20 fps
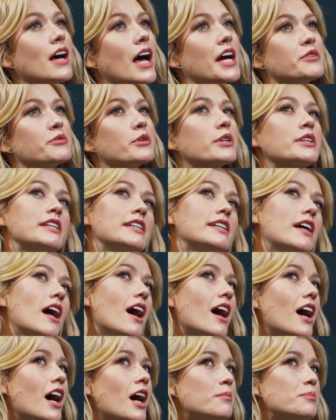a rookie
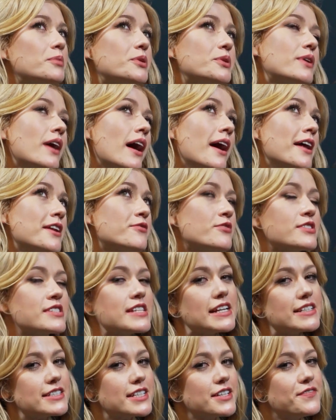cop who kind of
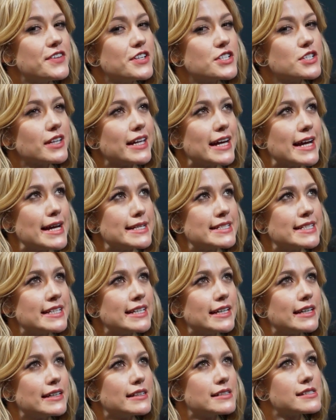resented
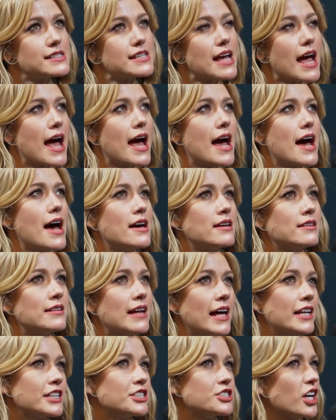vigilantes and
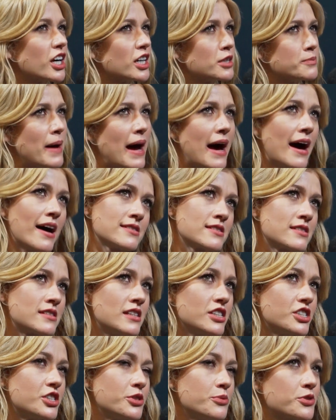had a dark past
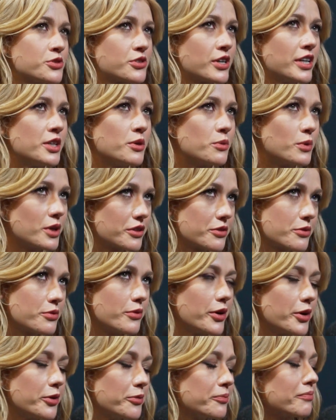that she was trying to work
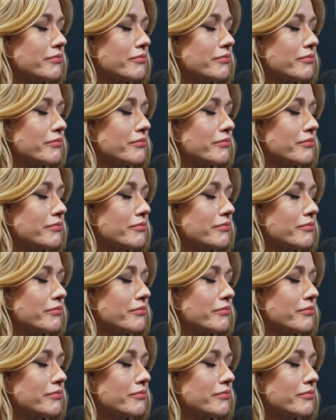through.